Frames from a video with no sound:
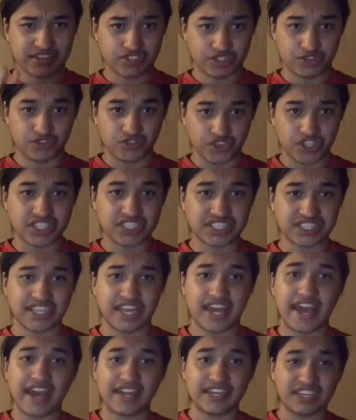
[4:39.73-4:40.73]
to
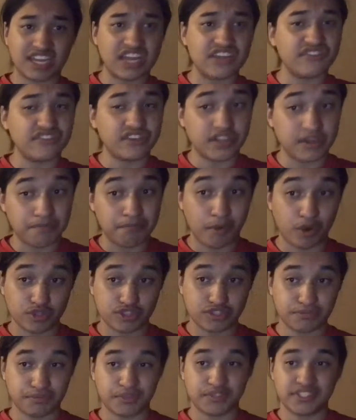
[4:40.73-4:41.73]
restand, giving him
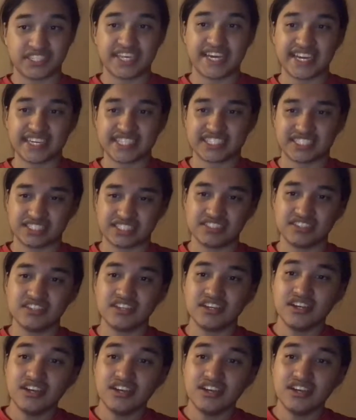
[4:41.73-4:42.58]
multiple attacks, and